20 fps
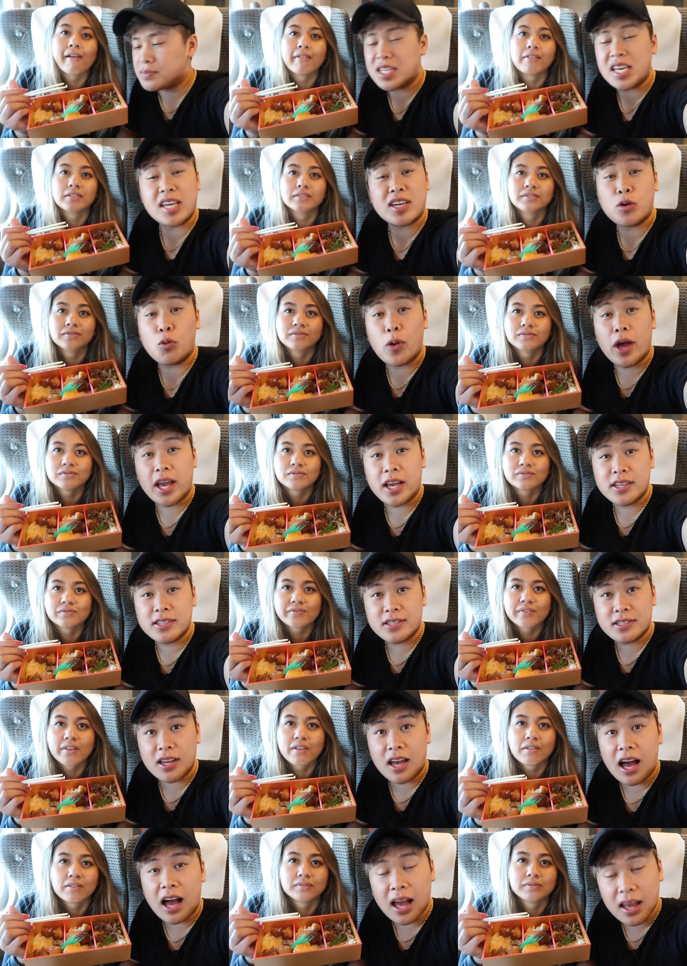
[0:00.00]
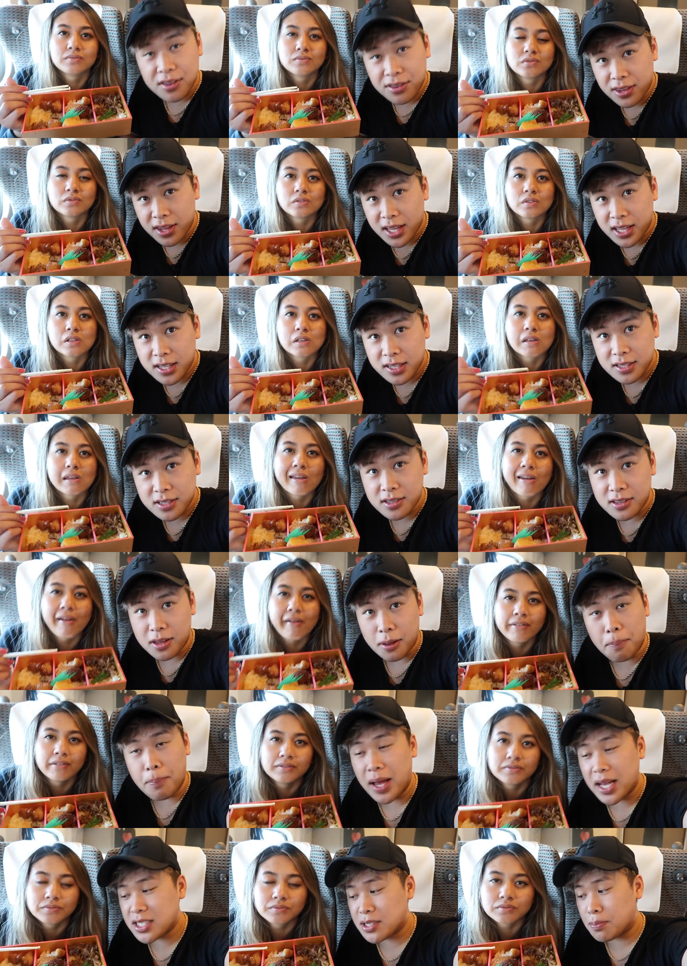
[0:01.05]
Speaker 1: Some takeaways. I think
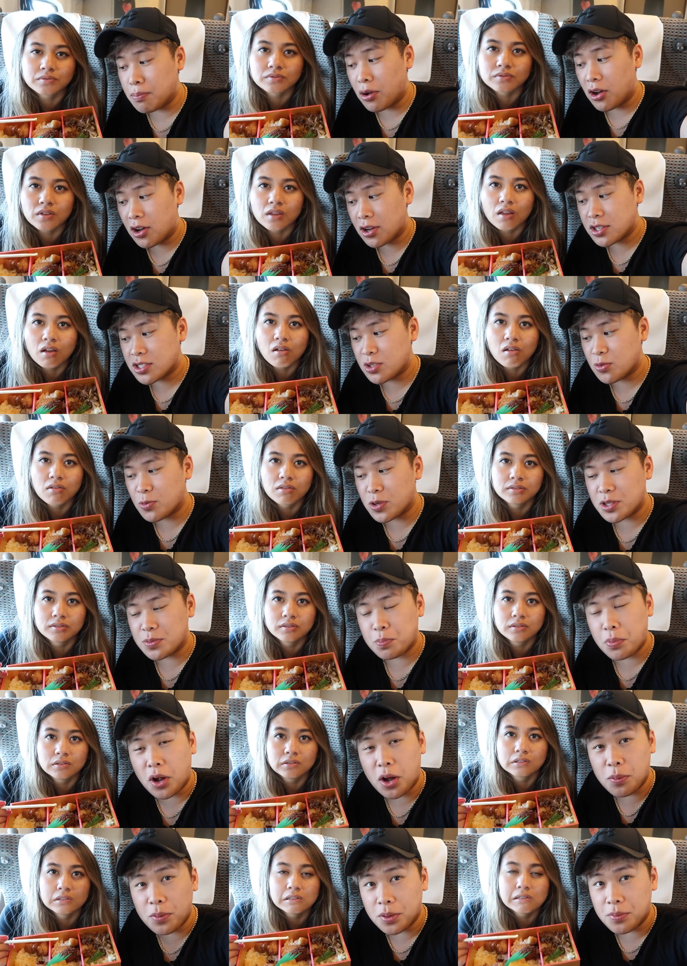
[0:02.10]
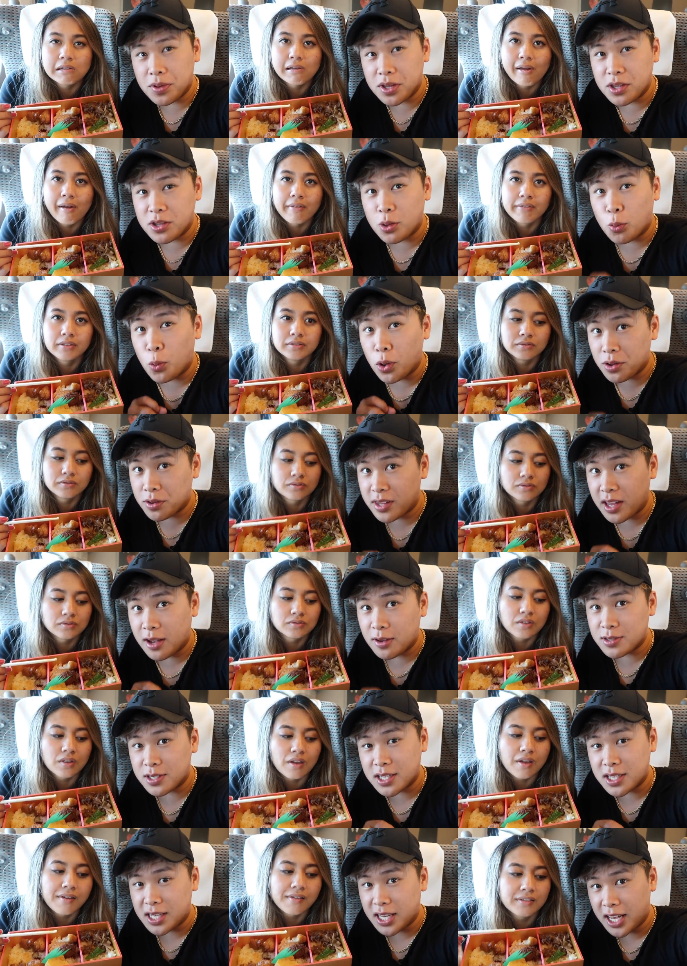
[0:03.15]
the best box was probably the
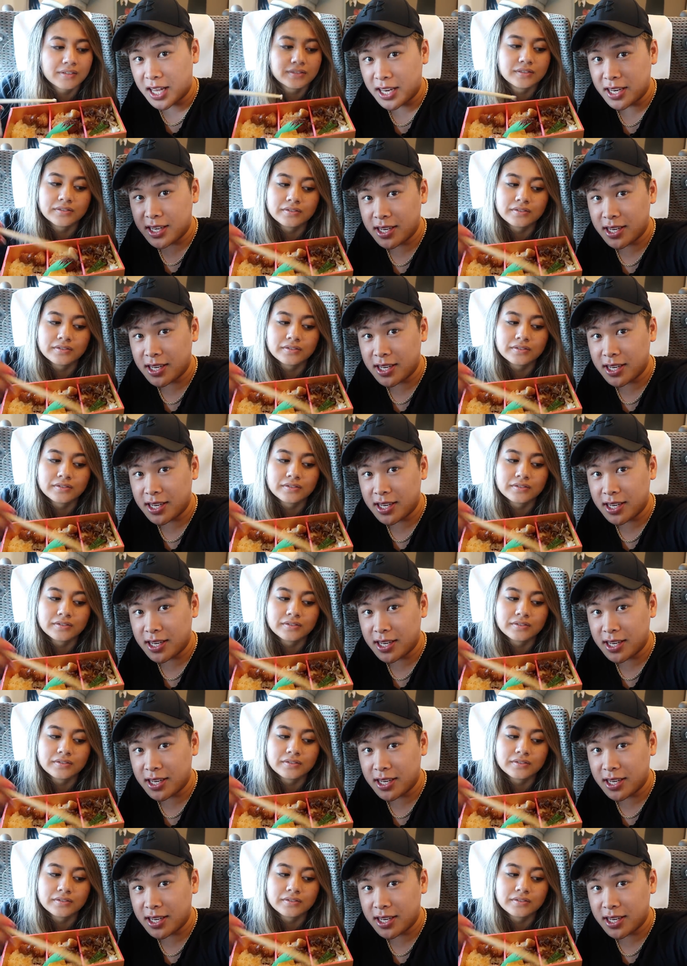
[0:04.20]
1,000